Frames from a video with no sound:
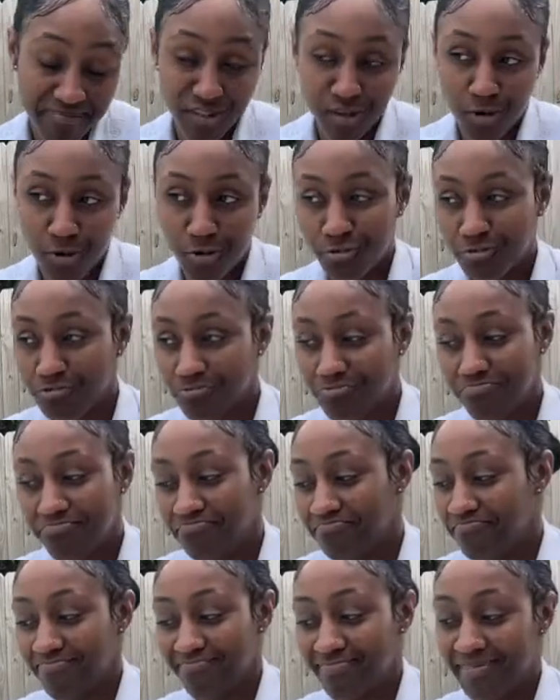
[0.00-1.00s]
So,
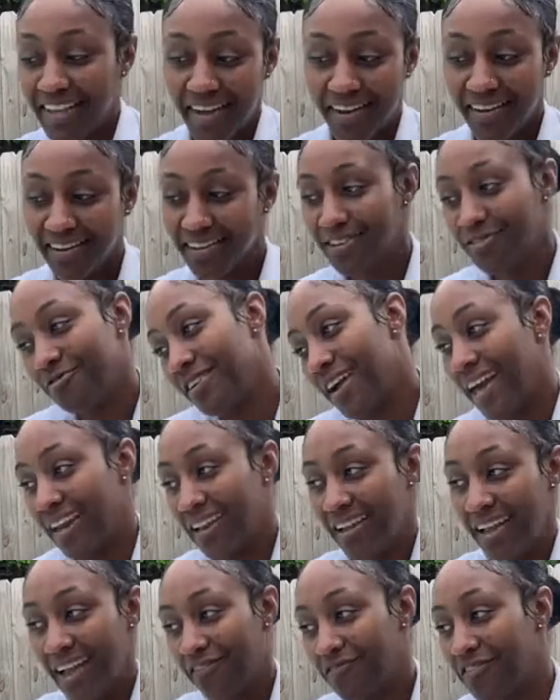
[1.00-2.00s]
yeah, you gotta
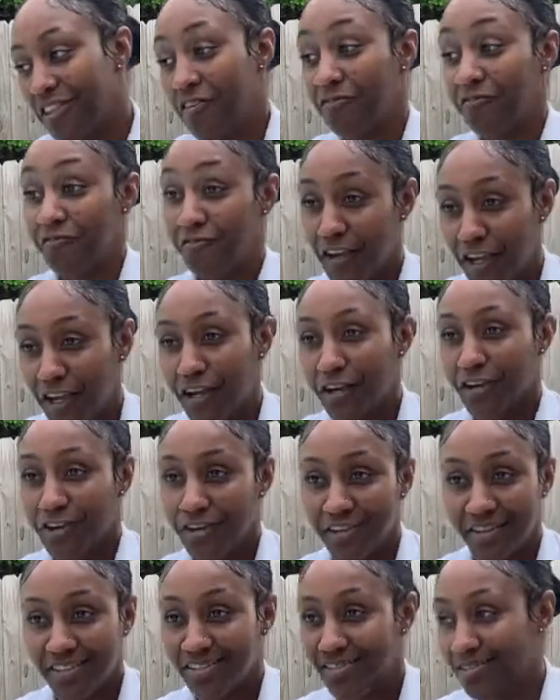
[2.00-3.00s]
have that
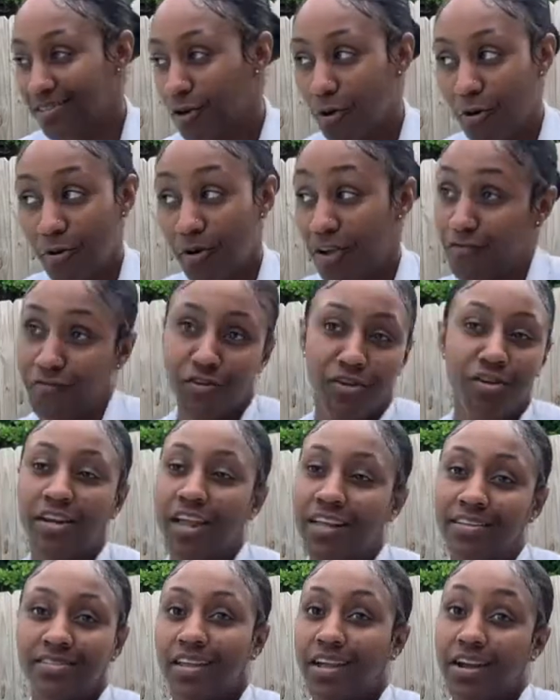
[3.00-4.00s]
fear. It's no, if you're
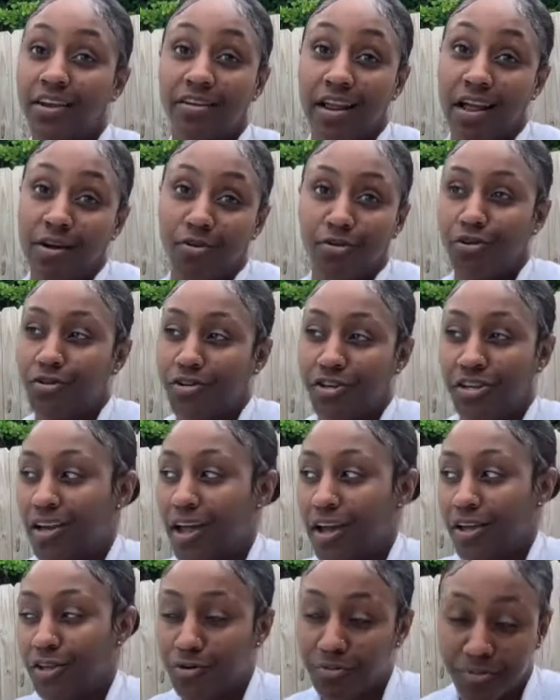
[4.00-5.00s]
not scared, I don't know, you're
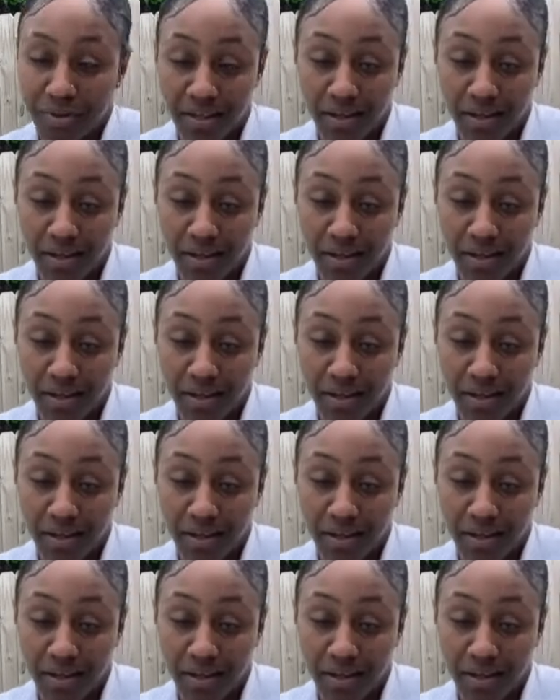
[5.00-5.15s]
not human.